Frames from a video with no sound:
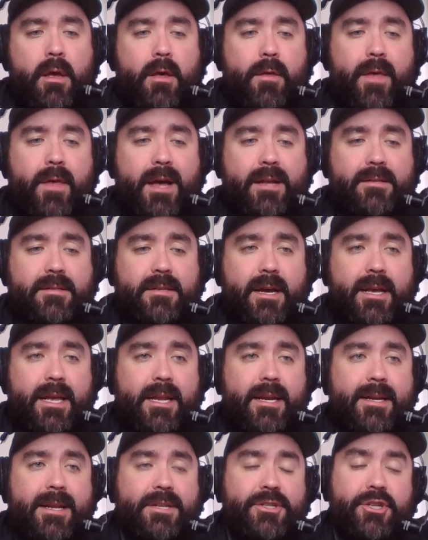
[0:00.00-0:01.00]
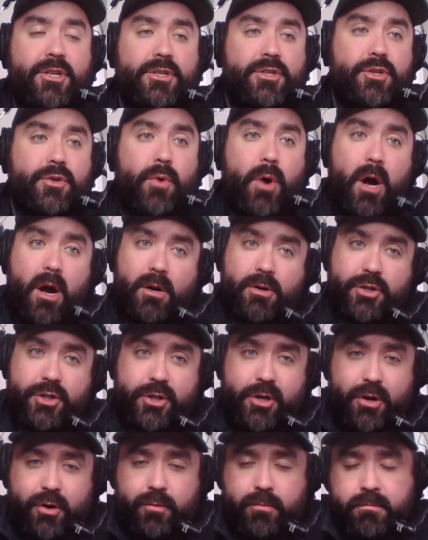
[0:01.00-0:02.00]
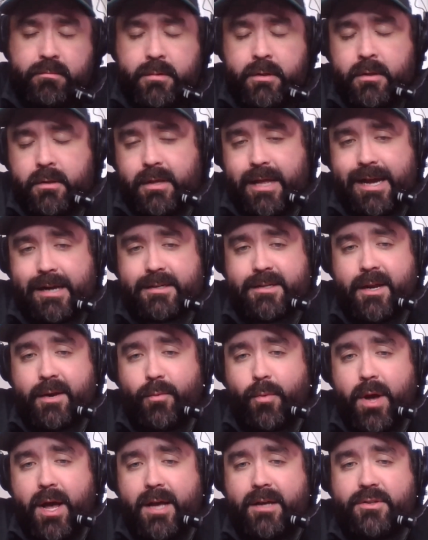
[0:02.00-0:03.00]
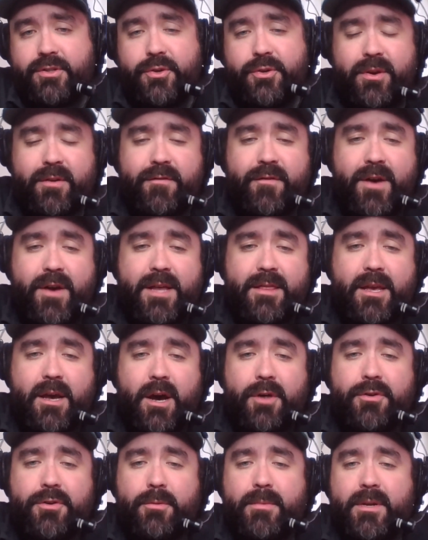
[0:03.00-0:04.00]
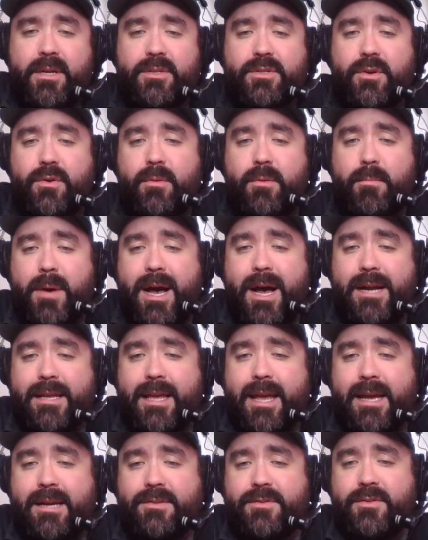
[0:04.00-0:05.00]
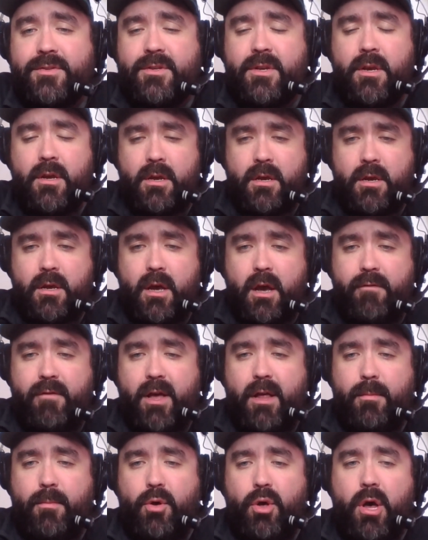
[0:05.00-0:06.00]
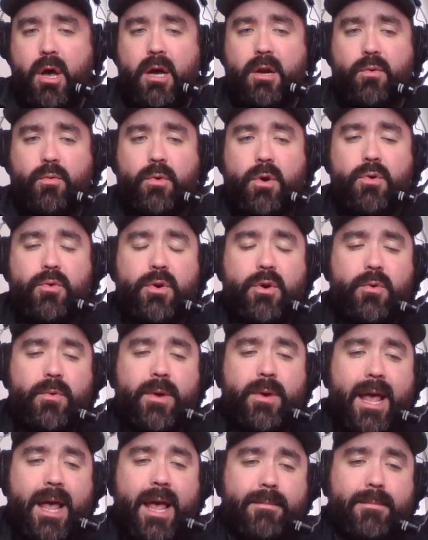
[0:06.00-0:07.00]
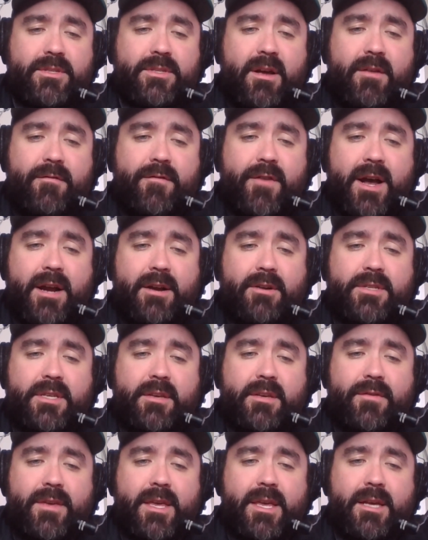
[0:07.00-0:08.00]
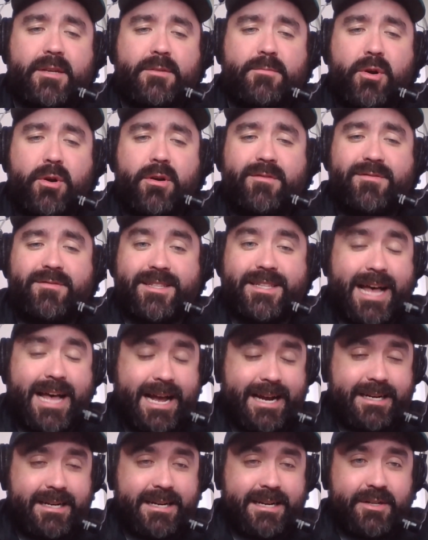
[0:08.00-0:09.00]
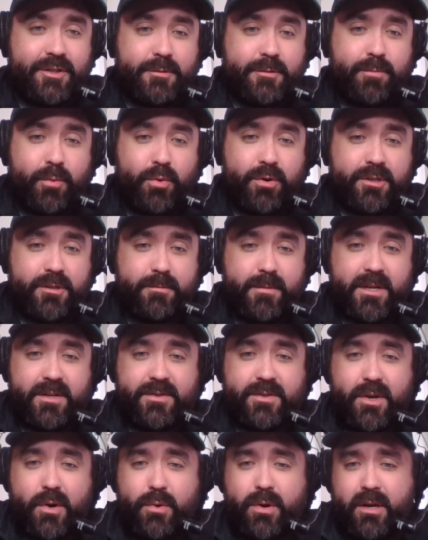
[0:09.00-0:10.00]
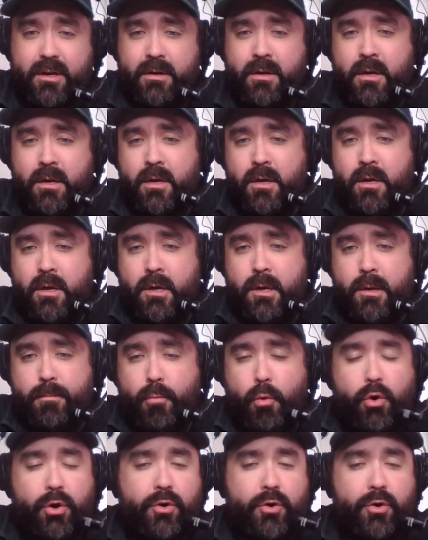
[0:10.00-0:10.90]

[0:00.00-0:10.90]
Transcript: that uh, in addition to our show, Locked On Wild, you can find the other Minnesota podcasts available on Roku and Amazon Fire T V as part of Locked On Sports Minnesota. More